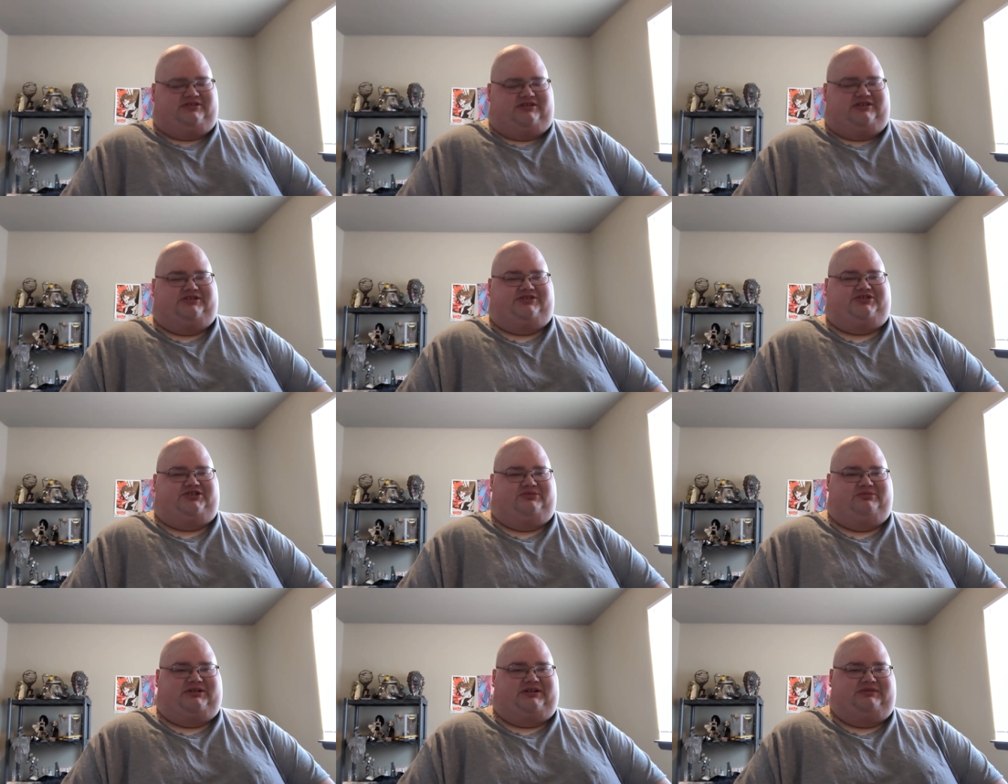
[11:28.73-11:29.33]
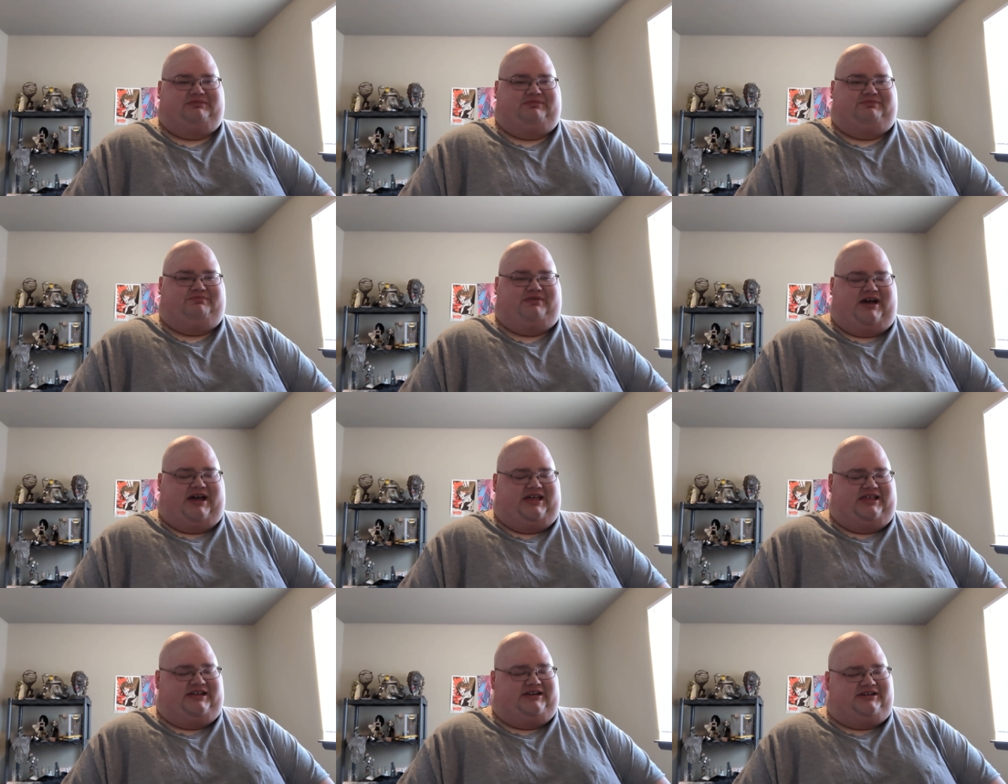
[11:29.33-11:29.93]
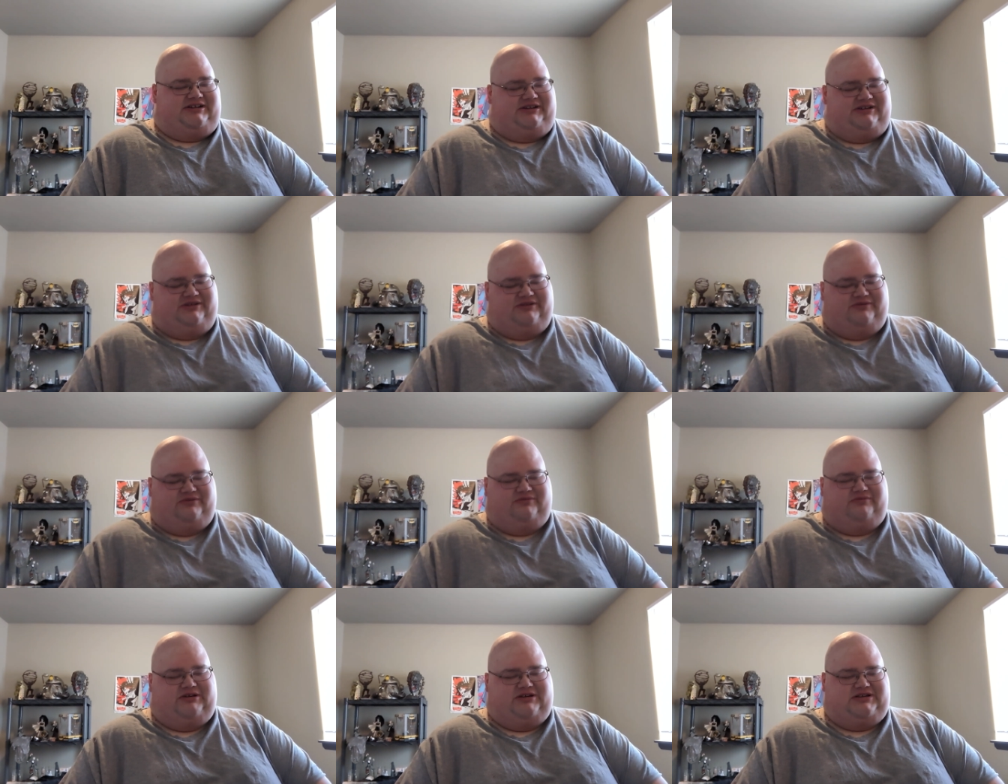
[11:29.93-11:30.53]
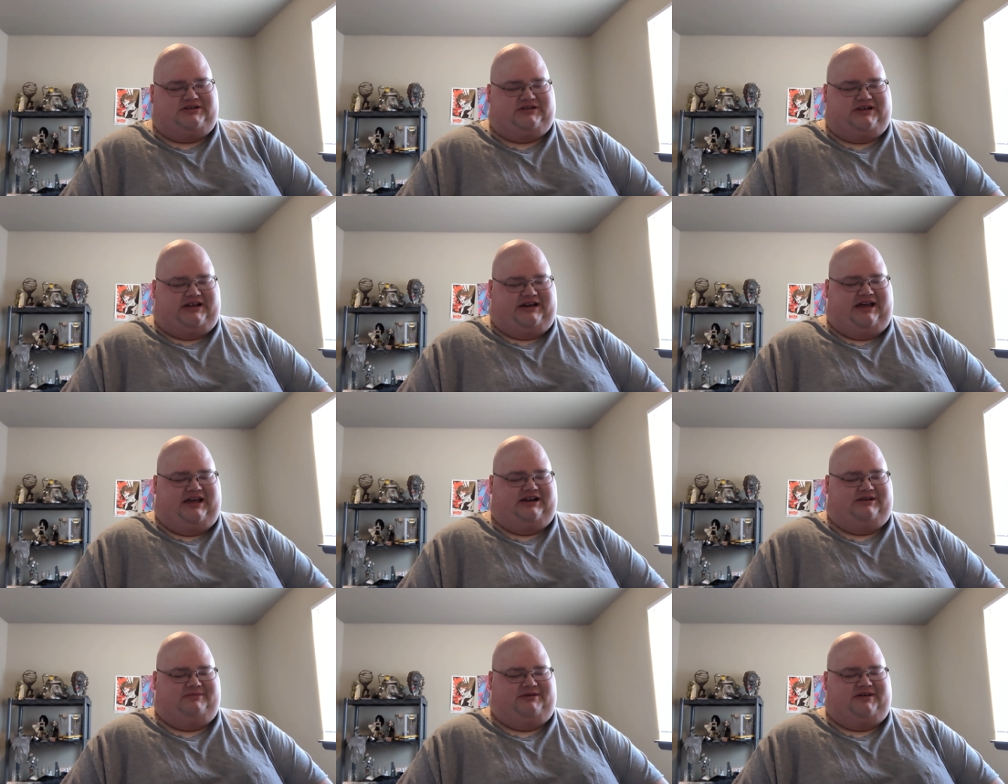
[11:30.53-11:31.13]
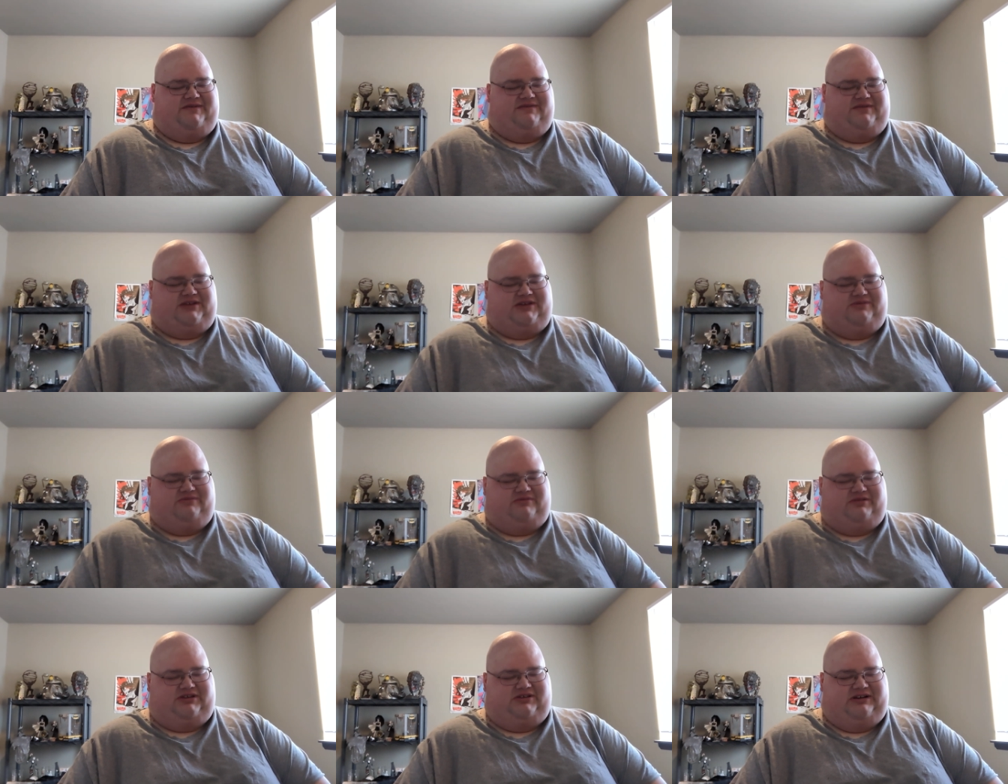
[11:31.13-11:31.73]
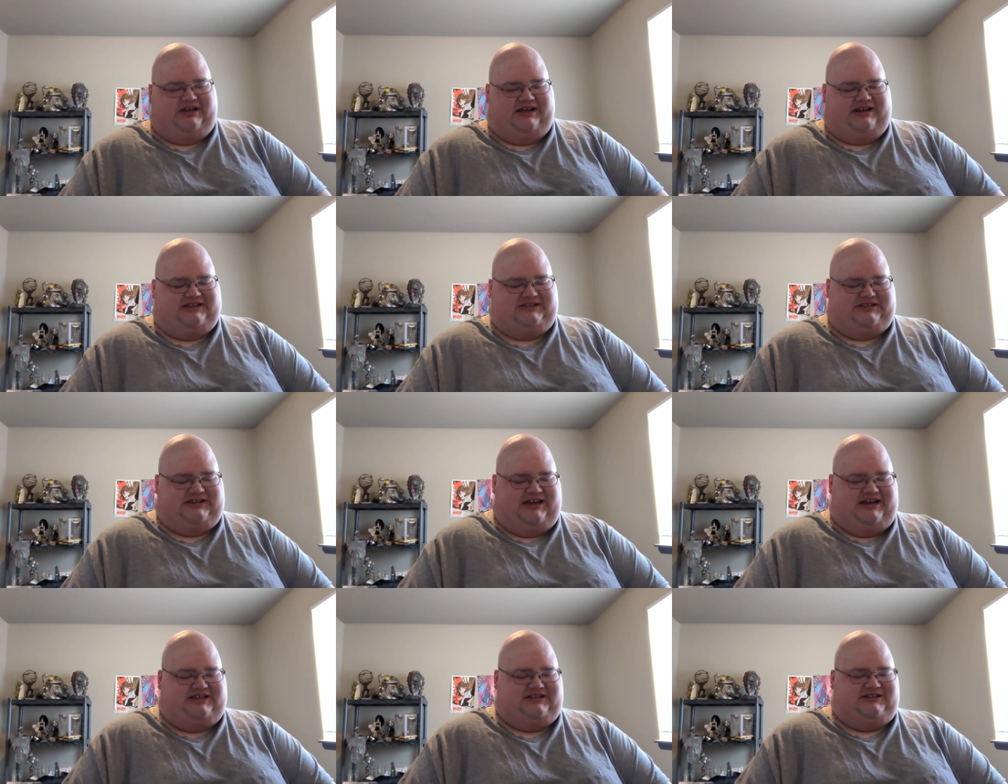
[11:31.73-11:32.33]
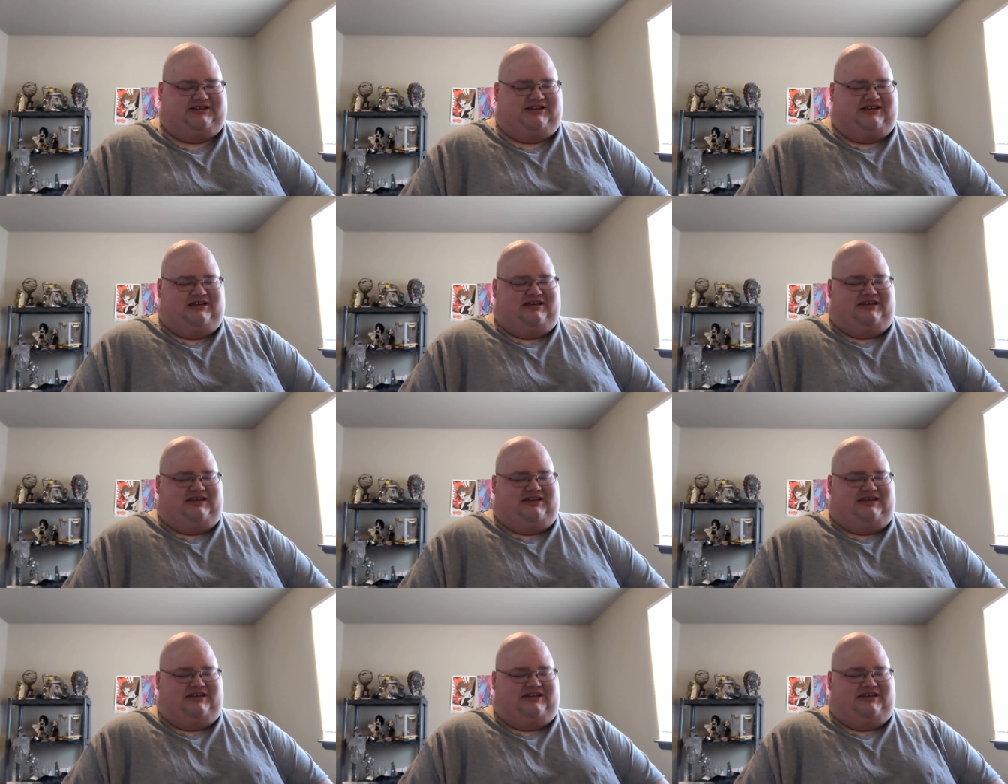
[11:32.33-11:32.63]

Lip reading: or a German pilot who was an enemy of the United States.